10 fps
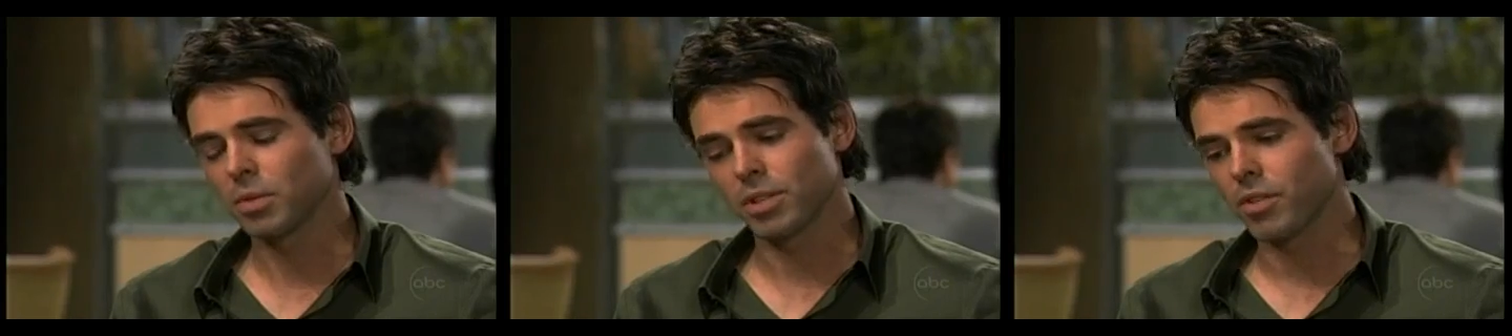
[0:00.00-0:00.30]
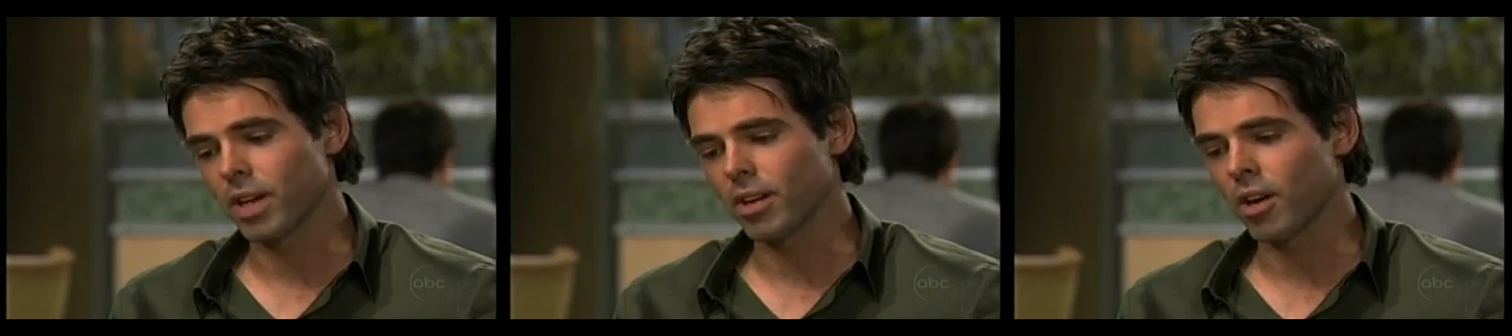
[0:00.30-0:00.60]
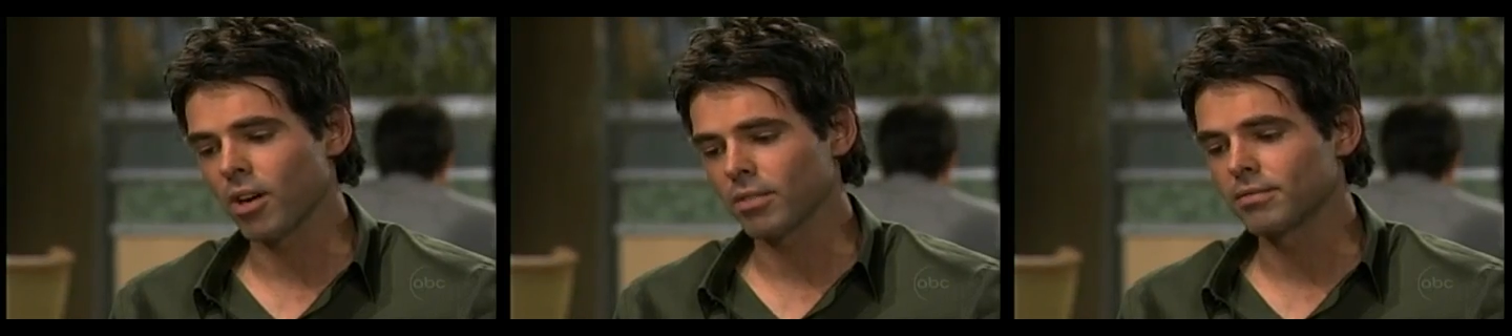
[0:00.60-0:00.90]
It was a great
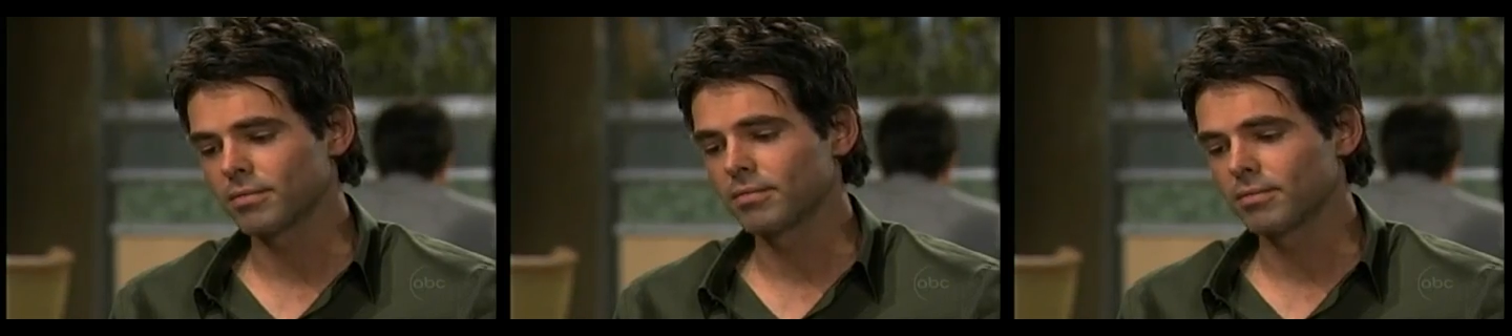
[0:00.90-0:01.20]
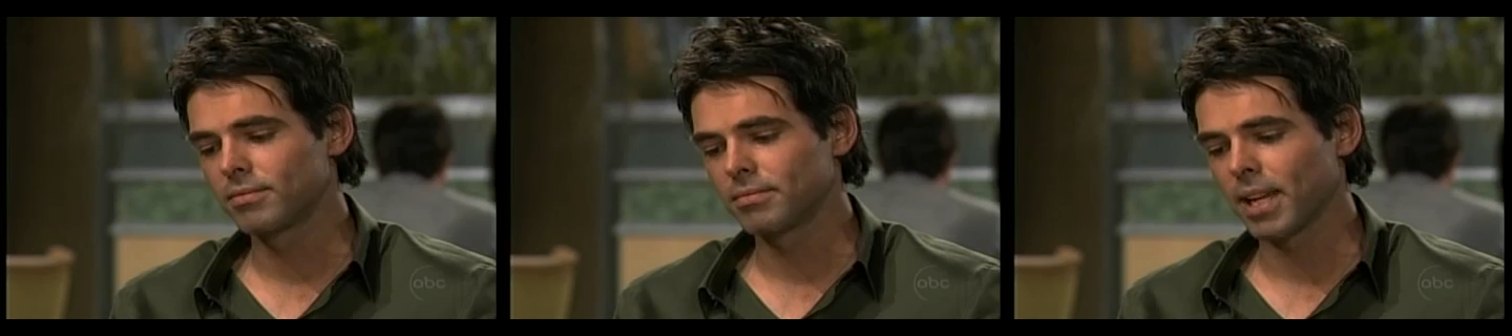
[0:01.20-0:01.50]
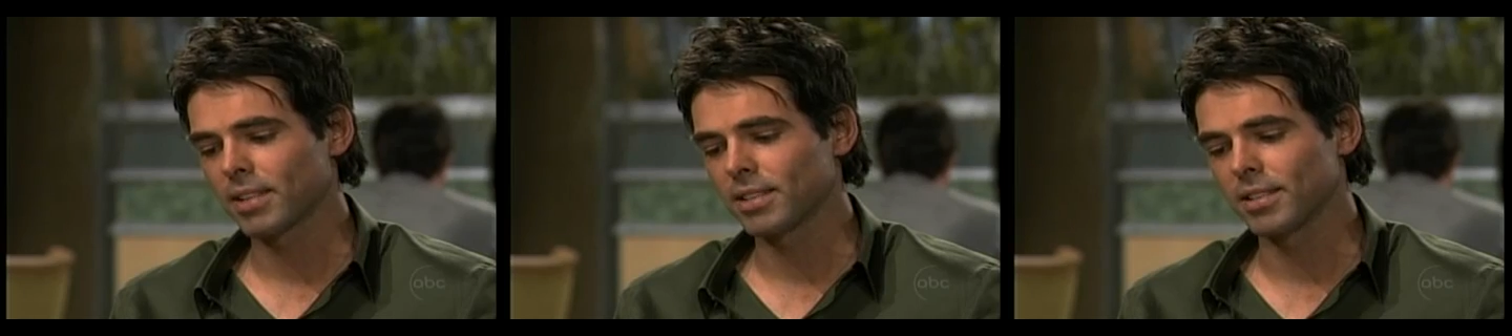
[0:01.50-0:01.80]
car.
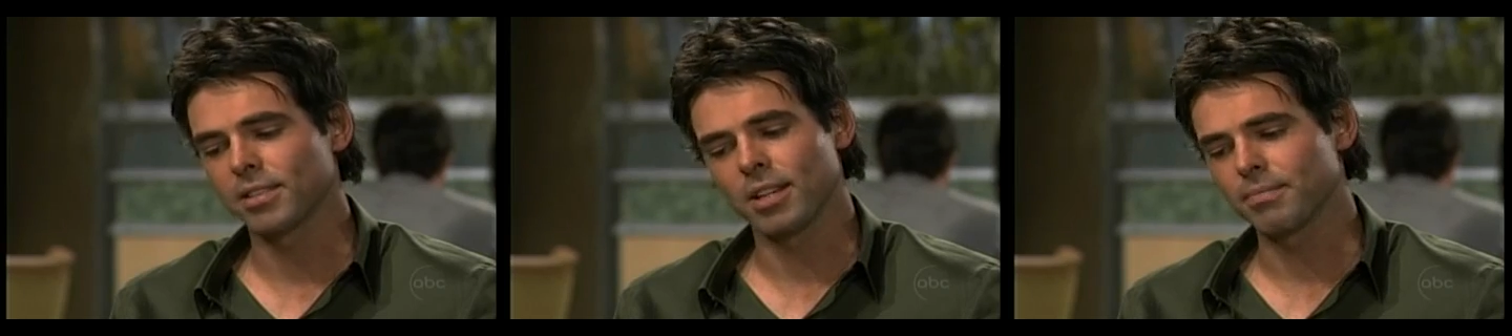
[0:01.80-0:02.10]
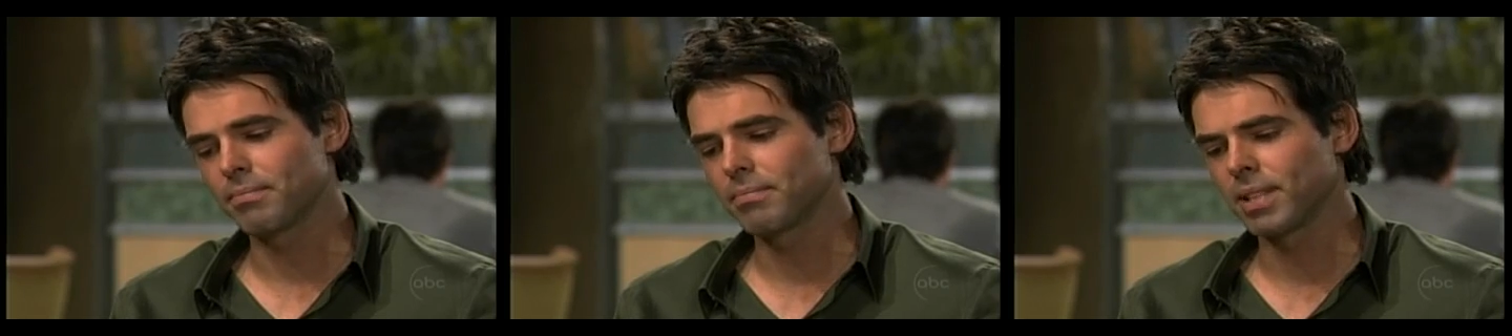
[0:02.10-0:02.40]
Back seats up.